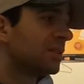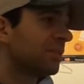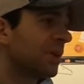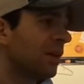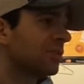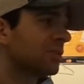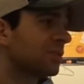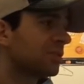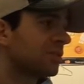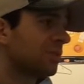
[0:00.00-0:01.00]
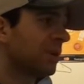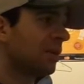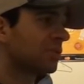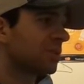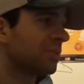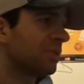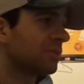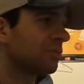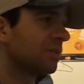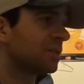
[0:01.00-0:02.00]
someone else.
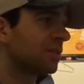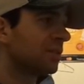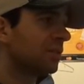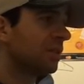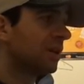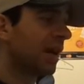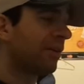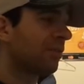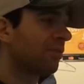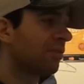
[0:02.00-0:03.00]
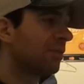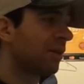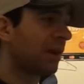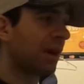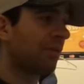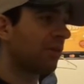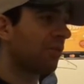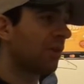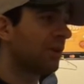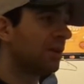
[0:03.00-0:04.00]
Who was it? Not Eric
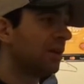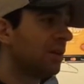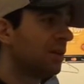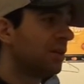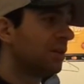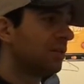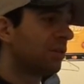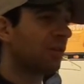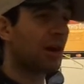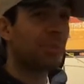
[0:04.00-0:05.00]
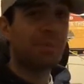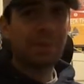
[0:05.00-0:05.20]
Rowan. Luke Harper,